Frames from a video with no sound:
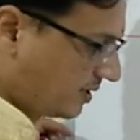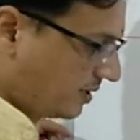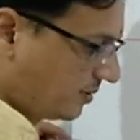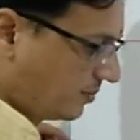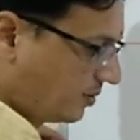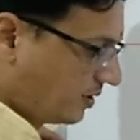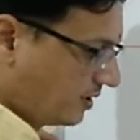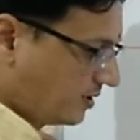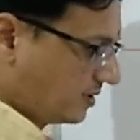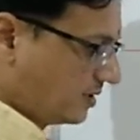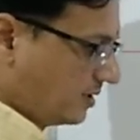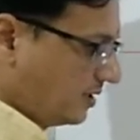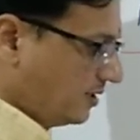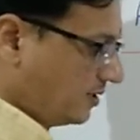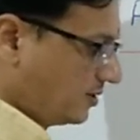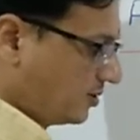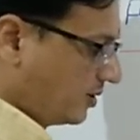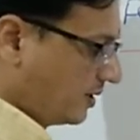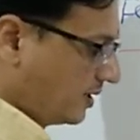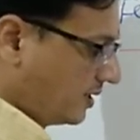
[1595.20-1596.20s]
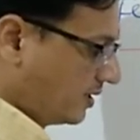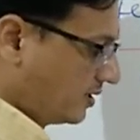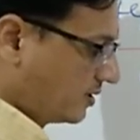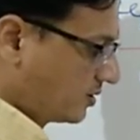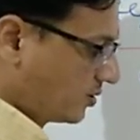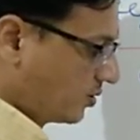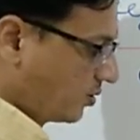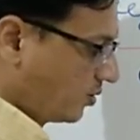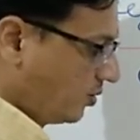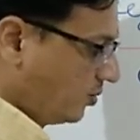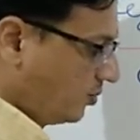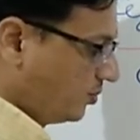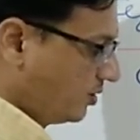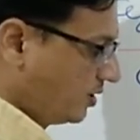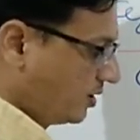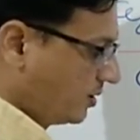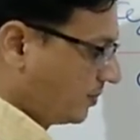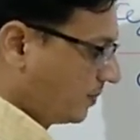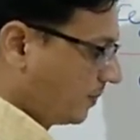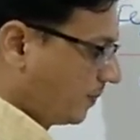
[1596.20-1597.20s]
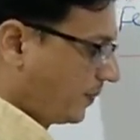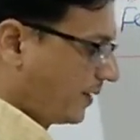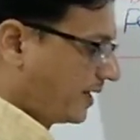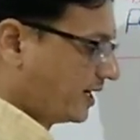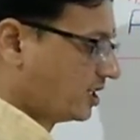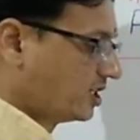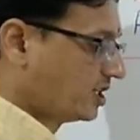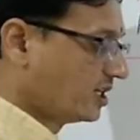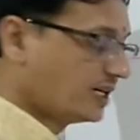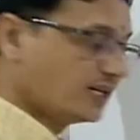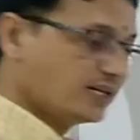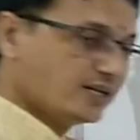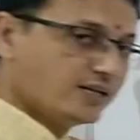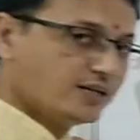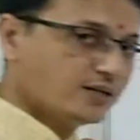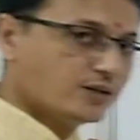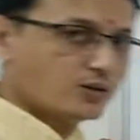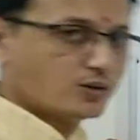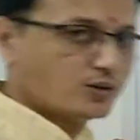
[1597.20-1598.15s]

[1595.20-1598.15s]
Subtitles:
in +3, so it is chromium 3.